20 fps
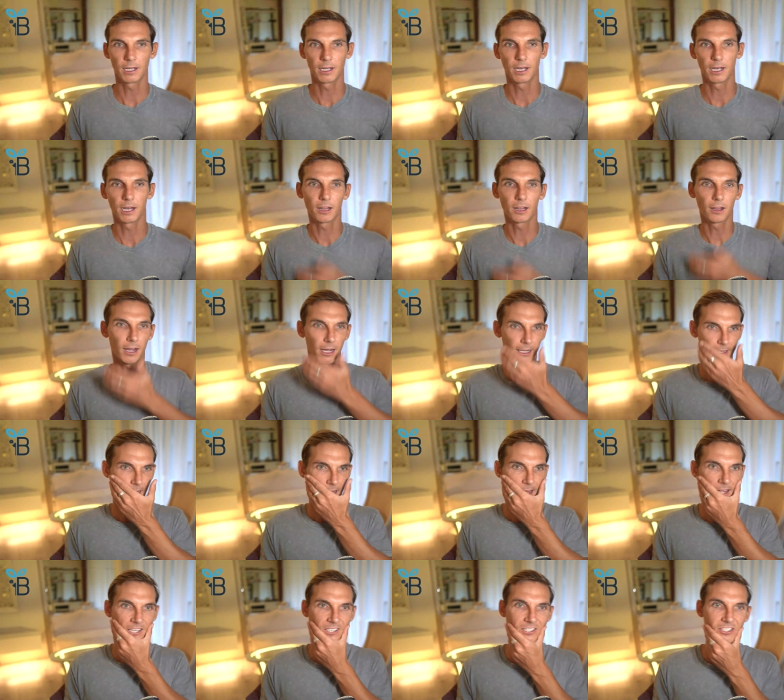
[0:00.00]
I like that.
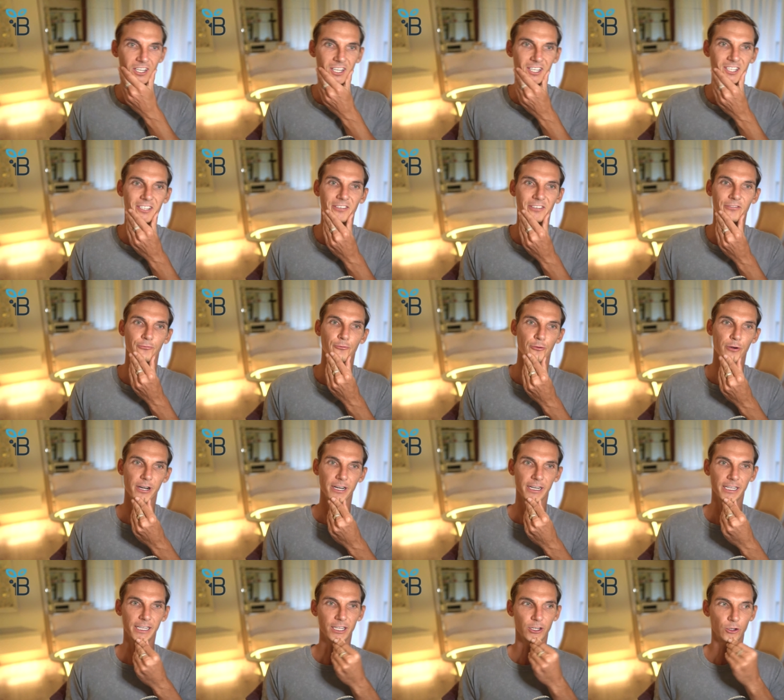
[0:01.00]
It's
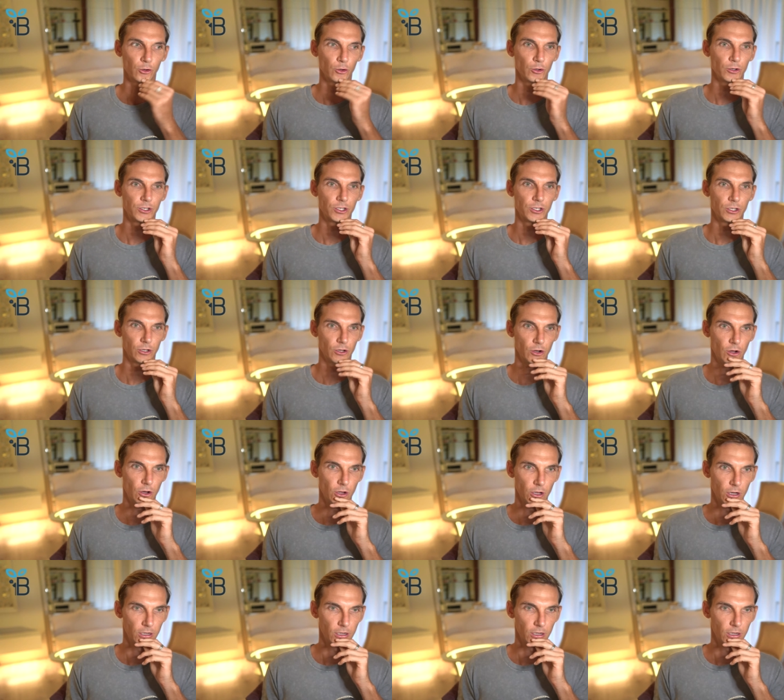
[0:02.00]
really good to not,